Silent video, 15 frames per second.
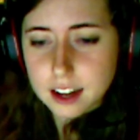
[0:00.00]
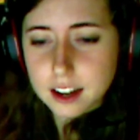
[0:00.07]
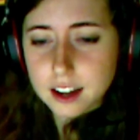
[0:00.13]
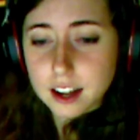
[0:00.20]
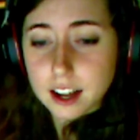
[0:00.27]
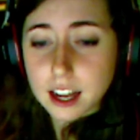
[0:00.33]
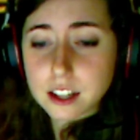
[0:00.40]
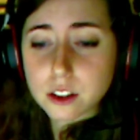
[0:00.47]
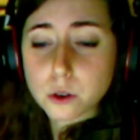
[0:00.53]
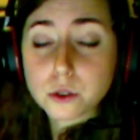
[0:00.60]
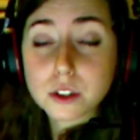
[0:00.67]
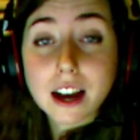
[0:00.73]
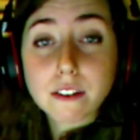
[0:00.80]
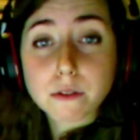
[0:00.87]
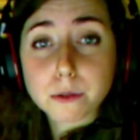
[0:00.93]
And those
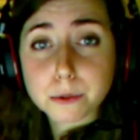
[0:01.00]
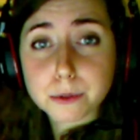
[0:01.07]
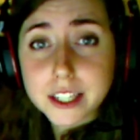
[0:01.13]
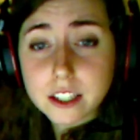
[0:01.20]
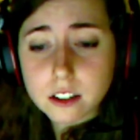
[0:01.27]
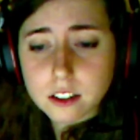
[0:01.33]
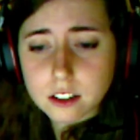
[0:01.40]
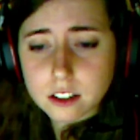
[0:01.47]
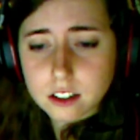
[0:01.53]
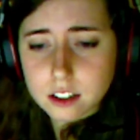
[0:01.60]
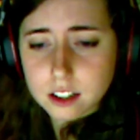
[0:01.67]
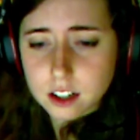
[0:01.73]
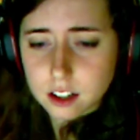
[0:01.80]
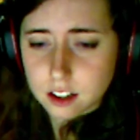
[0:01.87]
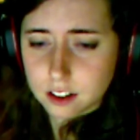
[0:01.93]
have real
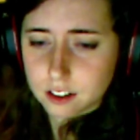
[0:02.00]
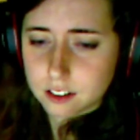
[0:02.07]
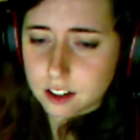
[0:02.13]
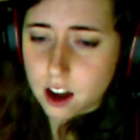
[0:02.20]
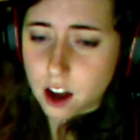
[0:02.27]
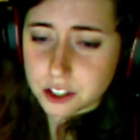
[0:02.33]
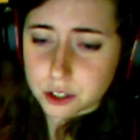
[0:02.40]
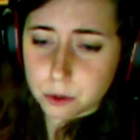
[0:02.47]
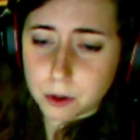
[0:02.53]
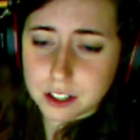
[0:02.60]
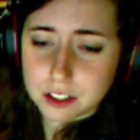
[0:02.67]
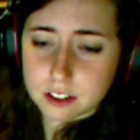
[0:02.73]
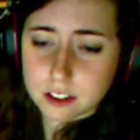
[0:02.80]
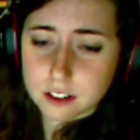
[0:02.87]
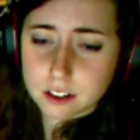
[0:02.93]

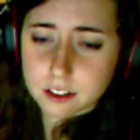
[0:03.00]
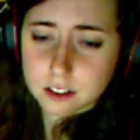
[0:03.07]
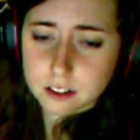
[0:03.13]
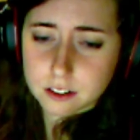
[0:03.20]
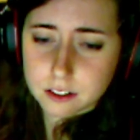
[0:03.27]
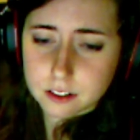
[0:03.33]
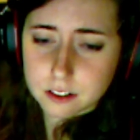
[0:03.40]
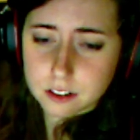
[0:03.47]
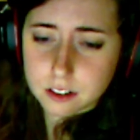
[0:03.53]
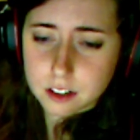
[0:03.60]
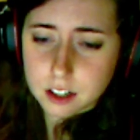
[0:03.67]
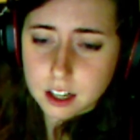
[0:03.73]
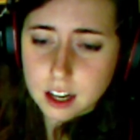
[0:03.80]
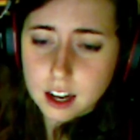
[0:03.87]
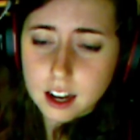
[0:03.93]
consequences.
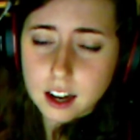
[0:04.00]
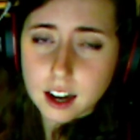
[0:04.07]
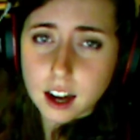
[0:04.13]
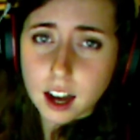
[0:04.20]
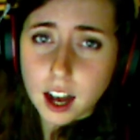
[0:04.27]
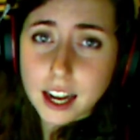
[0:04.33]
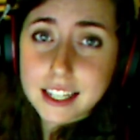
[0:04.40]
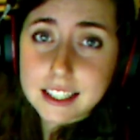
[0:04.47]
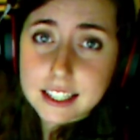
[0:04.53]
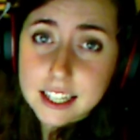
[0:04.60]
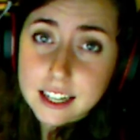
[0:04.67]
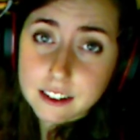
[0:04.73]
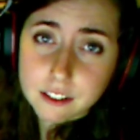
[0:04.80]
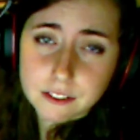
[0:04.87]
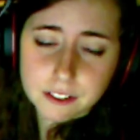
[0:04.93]
I
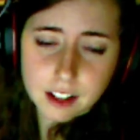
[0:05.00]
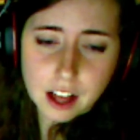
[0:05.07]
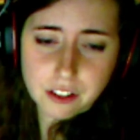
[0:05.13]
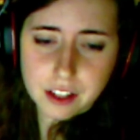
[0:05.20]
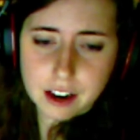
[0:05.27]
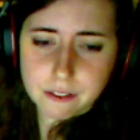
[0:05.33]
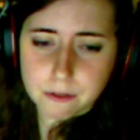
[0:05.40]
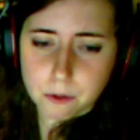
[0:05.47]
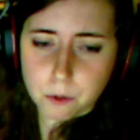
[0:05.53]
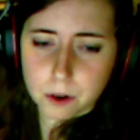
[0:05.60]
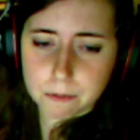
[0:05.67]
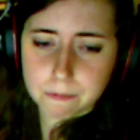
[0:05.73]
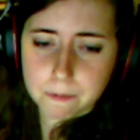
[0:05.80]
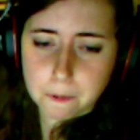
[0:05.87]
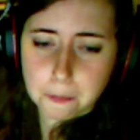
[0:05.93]
didn't fill out that form.
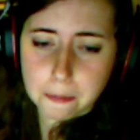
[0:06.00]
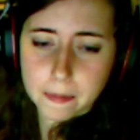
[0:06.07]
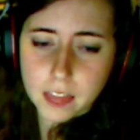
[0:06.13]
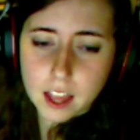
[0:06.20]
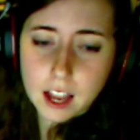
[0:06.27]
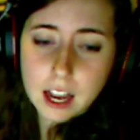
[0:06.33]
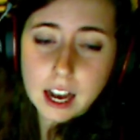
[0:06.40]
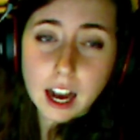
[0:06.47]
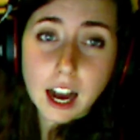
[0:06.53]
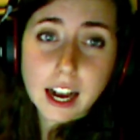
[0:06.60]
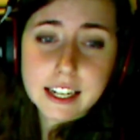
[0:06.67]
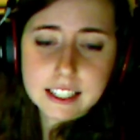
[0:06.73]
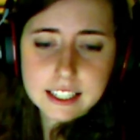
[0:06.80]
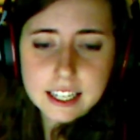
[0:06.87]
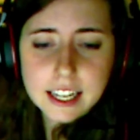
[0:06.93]
I
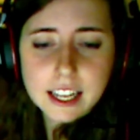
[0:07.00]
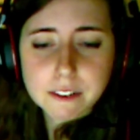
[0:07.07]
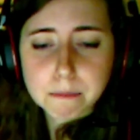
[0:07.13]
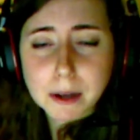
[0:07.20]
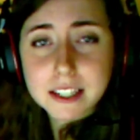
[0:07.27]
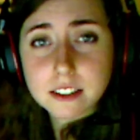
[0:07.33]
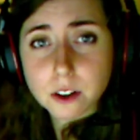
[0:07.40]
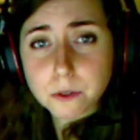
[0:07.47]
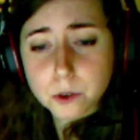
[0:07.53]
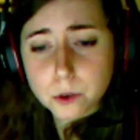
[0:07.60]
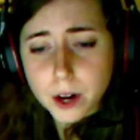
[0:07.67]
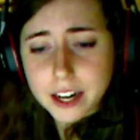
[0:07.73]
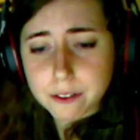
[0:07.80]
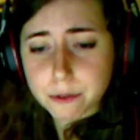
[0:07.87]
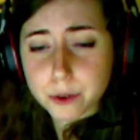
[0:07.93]
didn't give myself
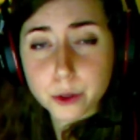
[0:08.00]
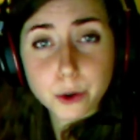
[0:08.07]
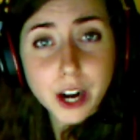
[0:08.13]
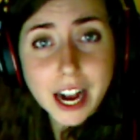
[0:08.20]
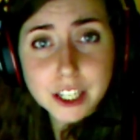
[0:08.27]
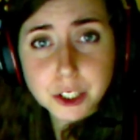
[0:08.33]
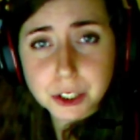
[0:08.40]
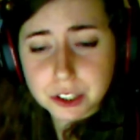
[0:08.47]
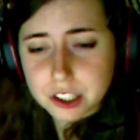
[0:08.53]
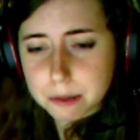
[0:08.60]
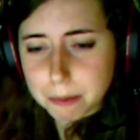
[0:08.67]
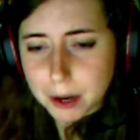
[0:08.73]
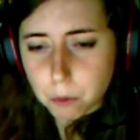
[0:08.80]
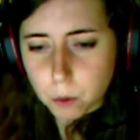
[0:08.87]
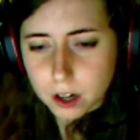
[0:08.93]
credit for the reactions to my
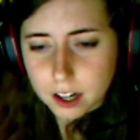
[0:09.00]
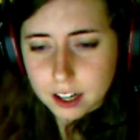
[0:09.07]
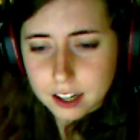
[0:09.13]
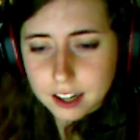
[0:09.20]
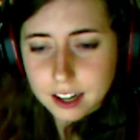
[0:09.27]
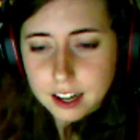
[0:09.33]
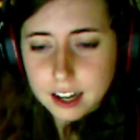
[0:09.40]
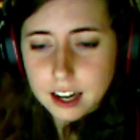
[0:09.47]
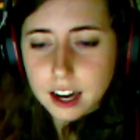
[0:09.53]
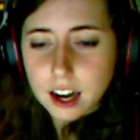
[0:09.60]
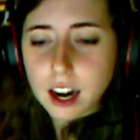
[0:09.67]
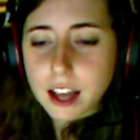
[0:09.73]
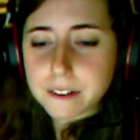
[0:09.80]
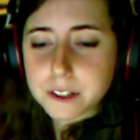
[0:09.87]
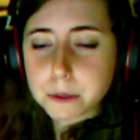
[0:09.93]
work, and I
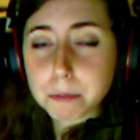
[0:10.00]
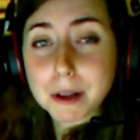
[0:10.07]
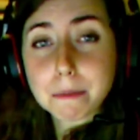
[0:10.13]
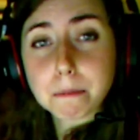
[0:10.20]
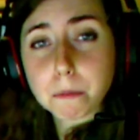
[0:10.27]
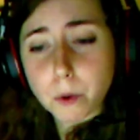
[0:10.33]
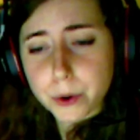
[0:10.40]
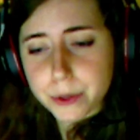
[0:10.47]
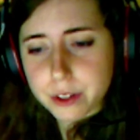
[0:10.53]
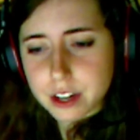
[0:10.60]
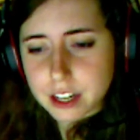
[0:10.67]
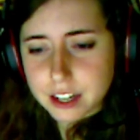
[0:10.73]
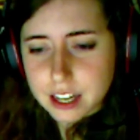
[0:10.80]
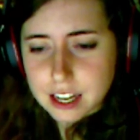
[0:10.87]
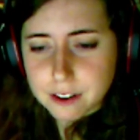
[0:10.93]
have spent more than an
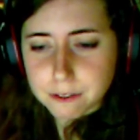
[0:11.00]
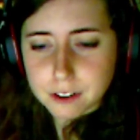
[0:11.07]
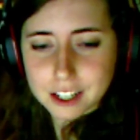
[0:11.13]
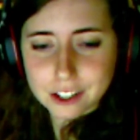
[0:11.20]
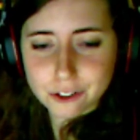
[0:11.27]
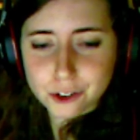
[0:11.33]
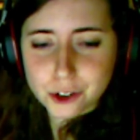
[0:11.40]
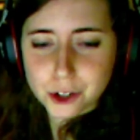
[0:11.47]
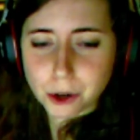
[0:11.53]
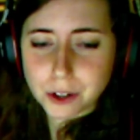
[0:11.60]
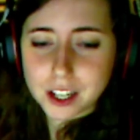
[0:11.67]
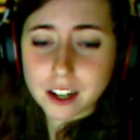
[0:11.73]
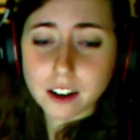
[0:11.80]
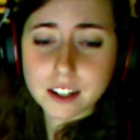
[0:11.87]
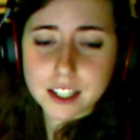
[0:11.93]
evening choking
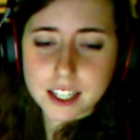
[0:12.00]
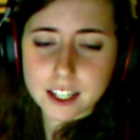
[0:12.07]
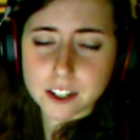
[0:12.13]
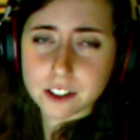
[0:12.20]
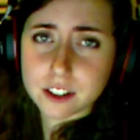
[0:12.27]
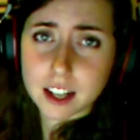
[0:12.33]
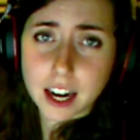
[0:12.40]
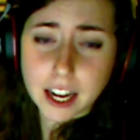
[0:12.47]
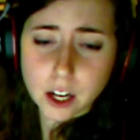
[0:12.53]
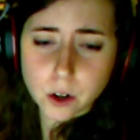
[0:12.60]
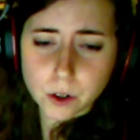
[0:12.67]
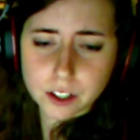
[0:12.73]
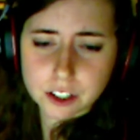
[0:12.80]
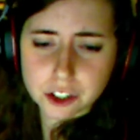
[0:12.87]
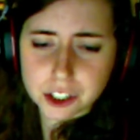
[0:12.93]
on tears that I
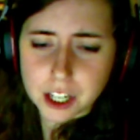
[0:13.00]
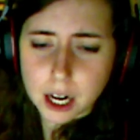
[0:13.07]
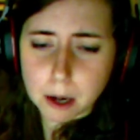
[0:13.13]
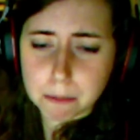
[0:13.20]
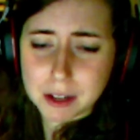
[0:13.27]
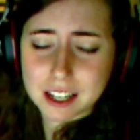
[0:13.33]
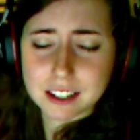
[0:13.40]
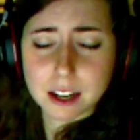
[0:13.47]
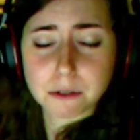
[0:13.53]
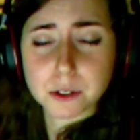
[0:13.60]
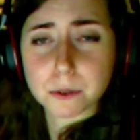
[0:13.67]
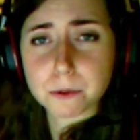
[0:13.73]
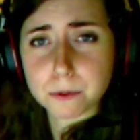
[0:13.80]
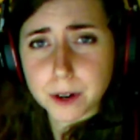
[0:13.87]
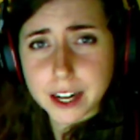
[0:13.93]
couldn't share because I was
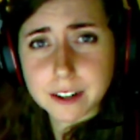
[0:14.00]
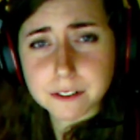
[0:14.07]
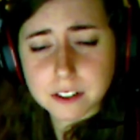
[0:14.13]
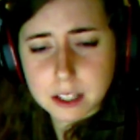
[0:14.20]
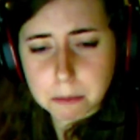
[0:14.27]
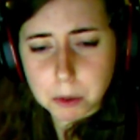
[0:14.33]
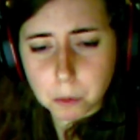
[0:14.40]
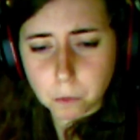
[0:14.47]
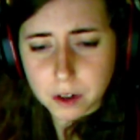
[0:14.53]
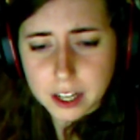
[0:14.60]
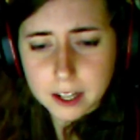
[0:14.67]
afraid of seeming weak.